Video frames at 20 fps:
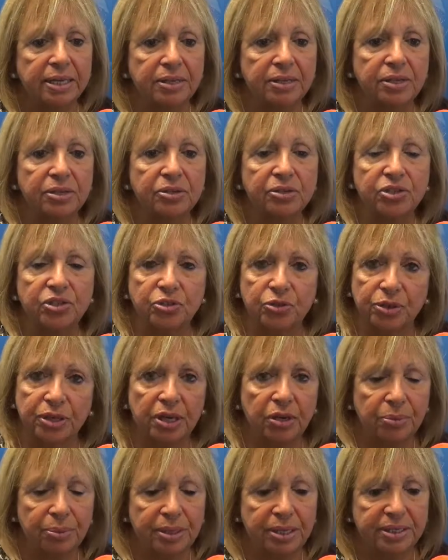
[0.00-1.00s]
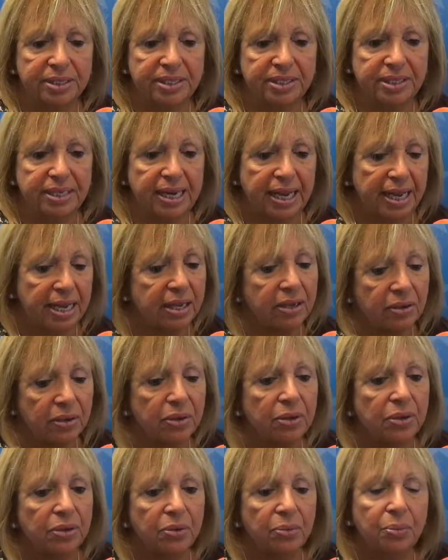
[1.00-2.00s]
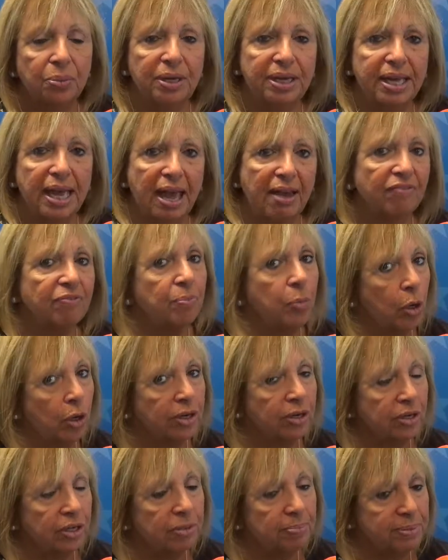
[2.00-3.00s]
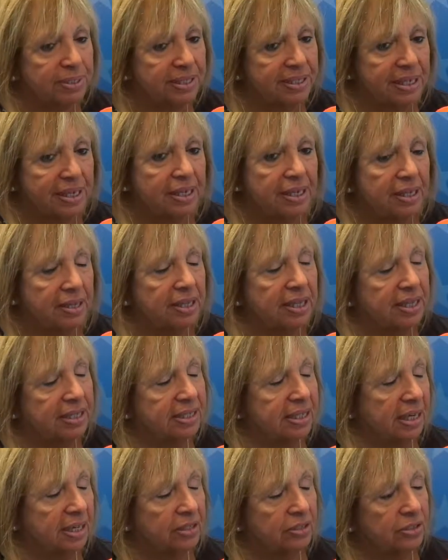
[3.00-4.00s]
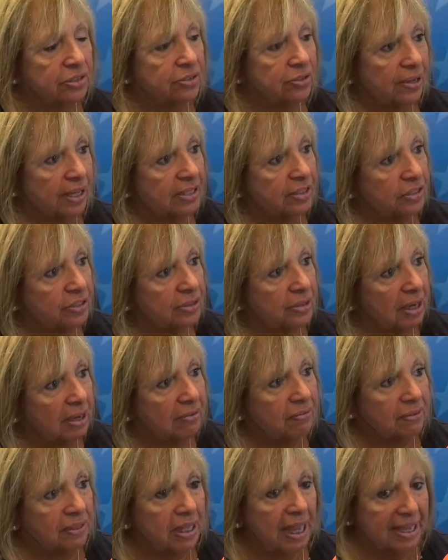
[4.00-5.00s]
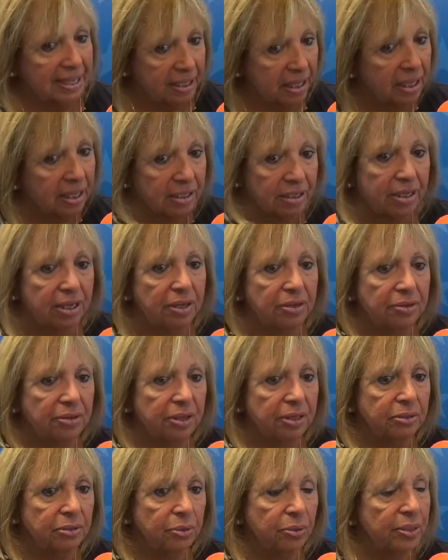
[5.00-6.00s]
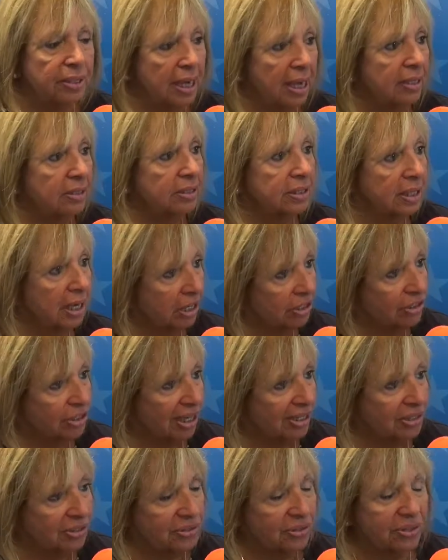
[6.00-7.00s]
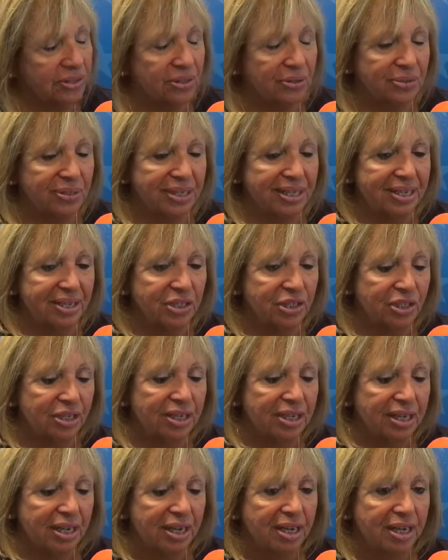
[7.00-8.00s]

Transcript: And in the studio with us today, we have Mark Herbst, the Executive Director of LICA, the Long Island Contractors Association.